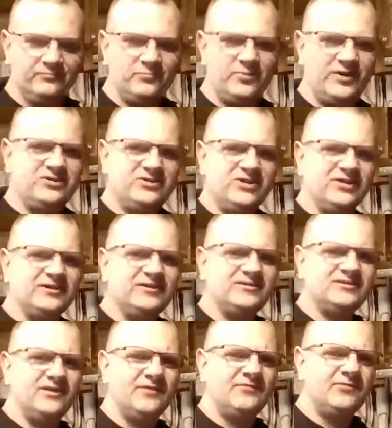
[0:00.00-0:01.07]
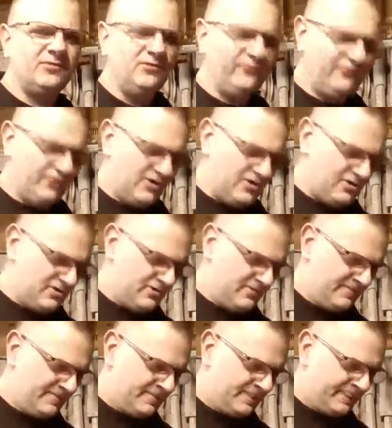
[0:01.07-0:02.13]
pretty chunky stuff so far,
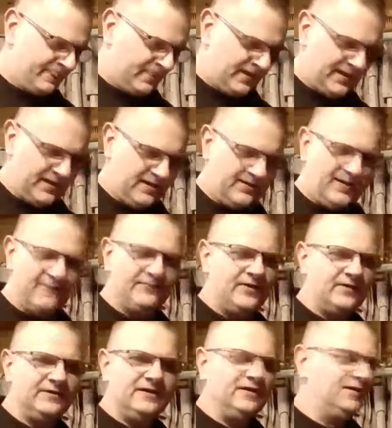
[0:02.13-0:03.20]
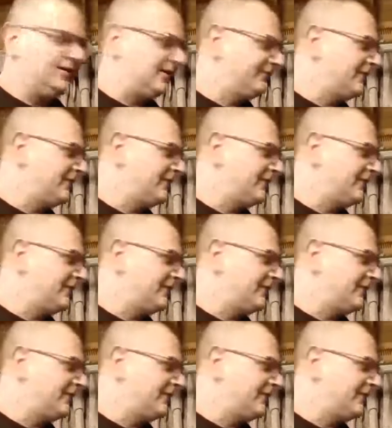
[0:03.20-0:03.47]
and I've not needed it.